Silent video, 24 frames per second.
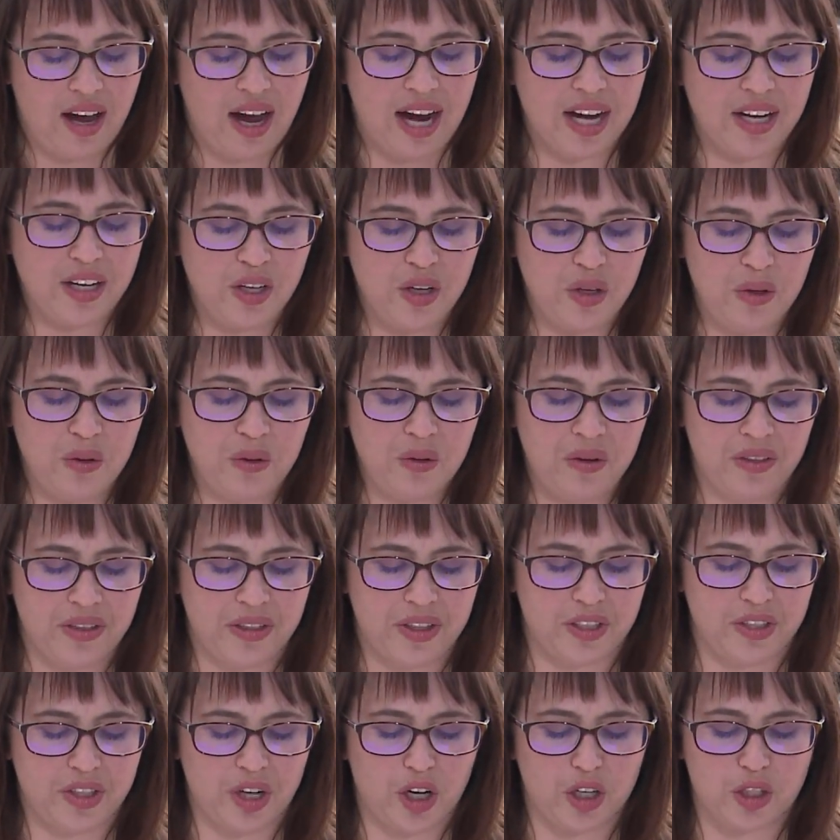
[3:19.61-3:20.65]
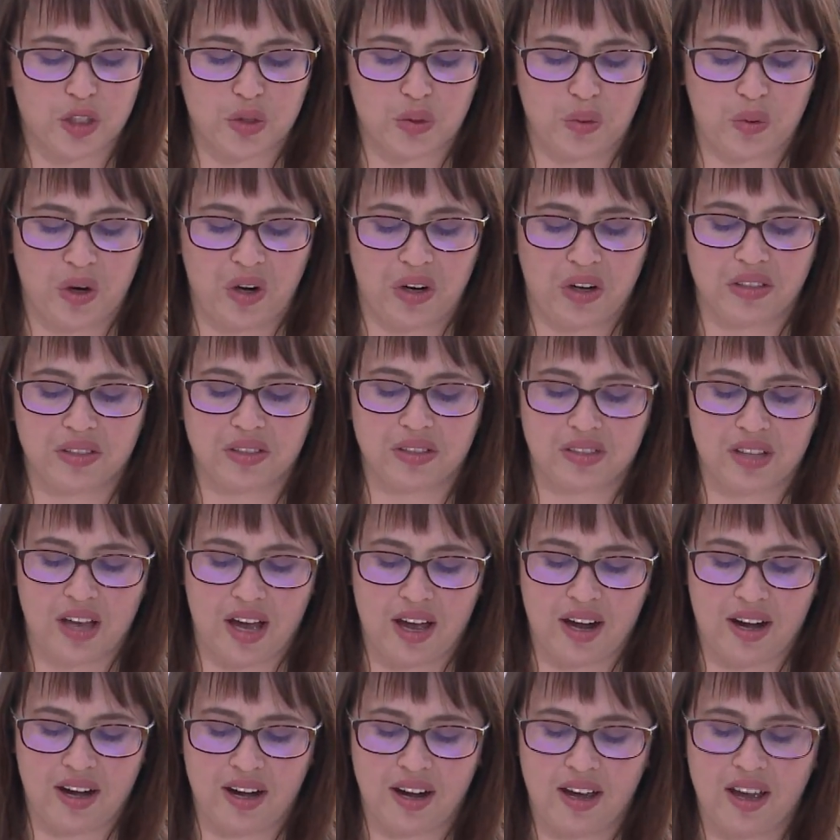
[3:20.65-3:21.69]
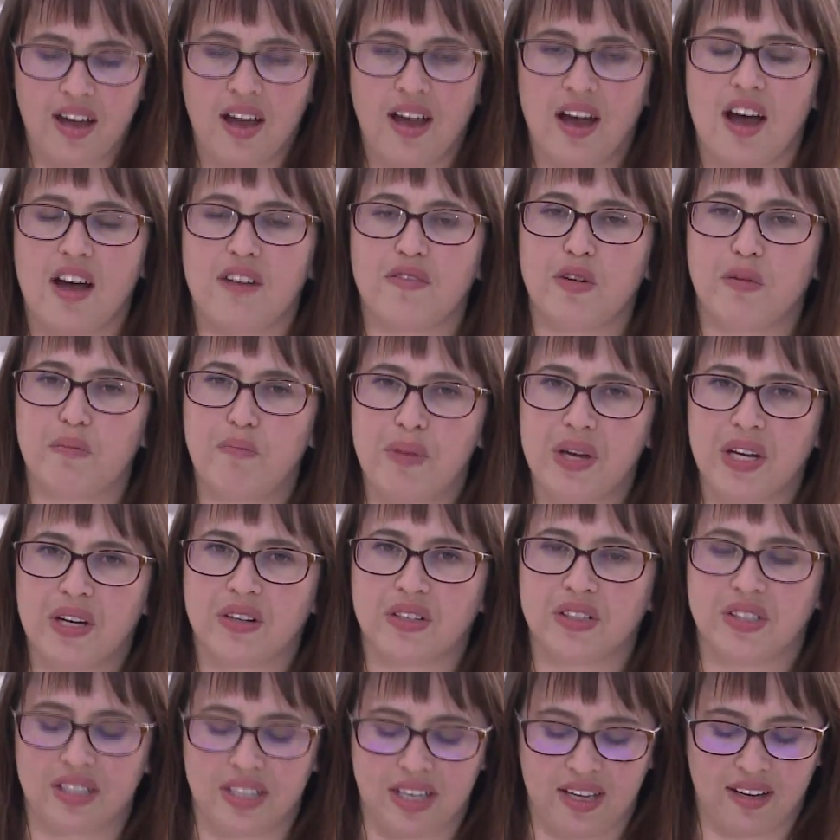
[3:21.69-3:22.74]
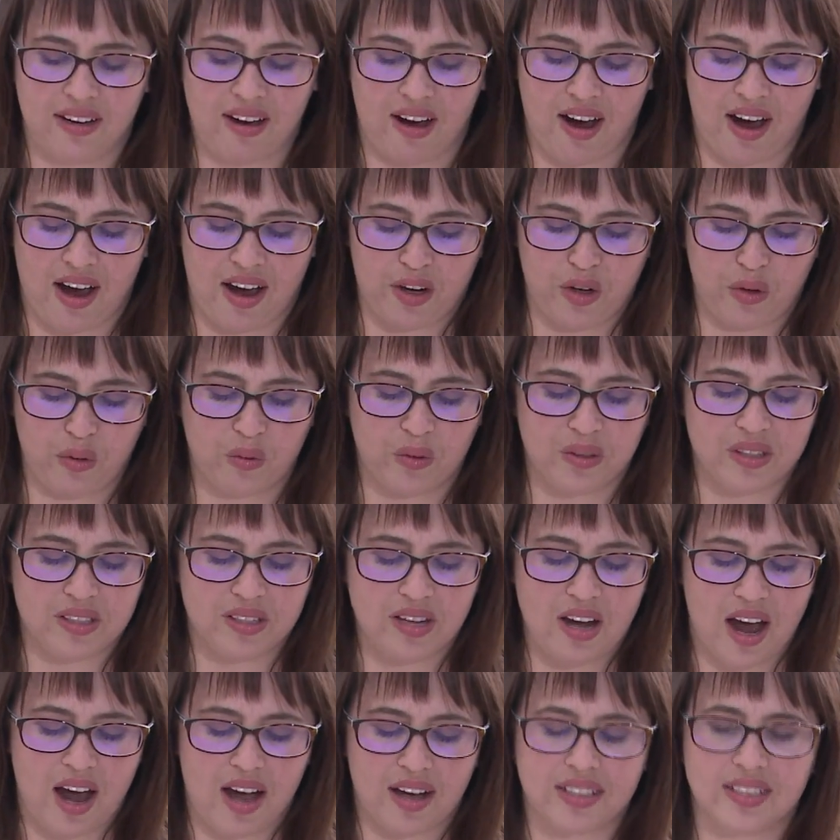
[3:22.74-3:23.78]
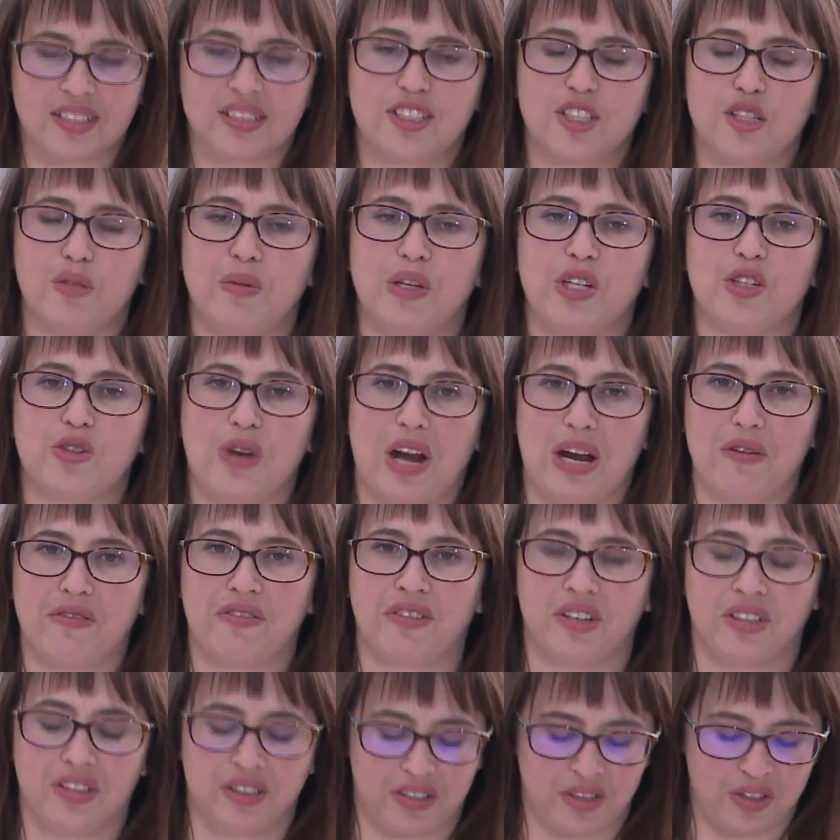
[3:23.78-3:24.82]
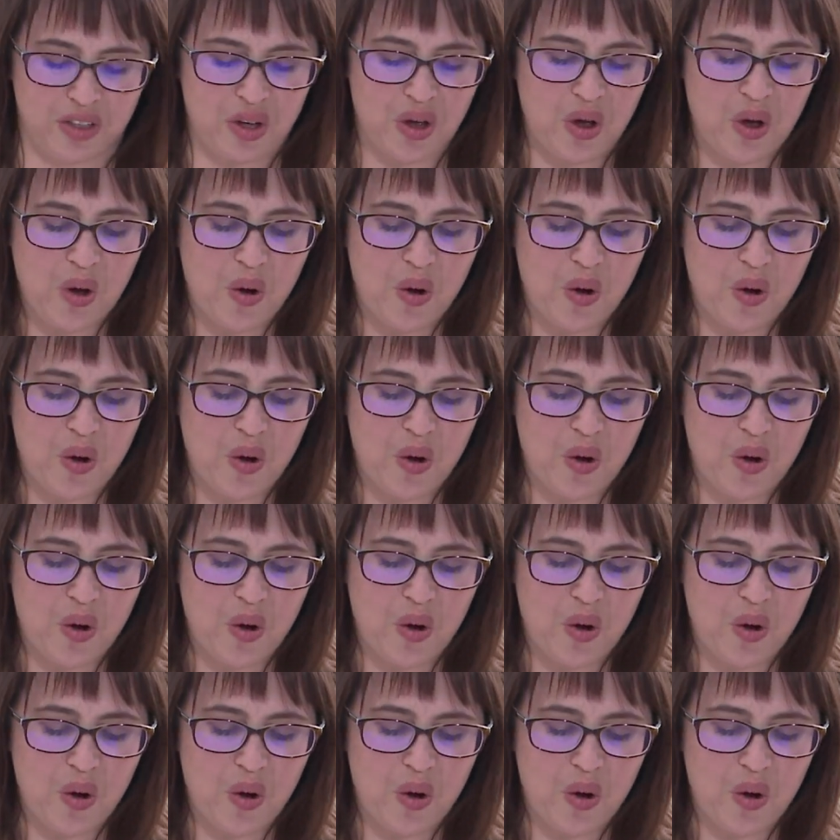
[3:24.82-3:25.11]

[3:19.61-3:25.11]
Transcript: I knew the dark swirl, son of a bitter sea god, was not to be trifled.